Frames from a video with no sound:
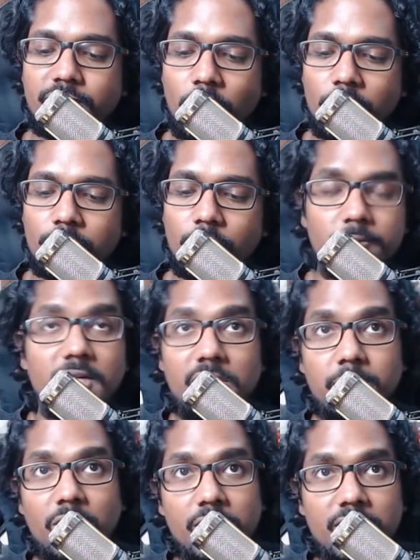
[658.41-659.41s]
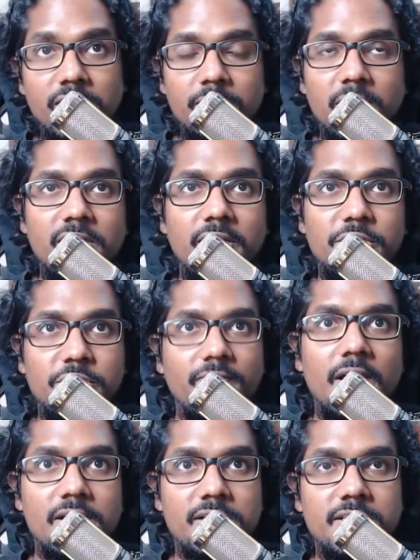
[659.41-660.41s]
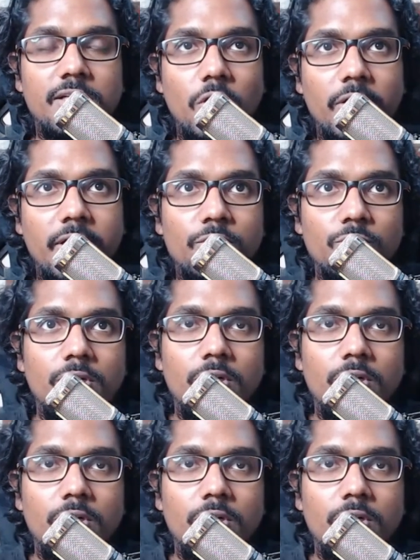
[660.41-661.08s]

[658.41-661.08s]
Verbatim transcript: for th this is because this is basically Shiva still talking to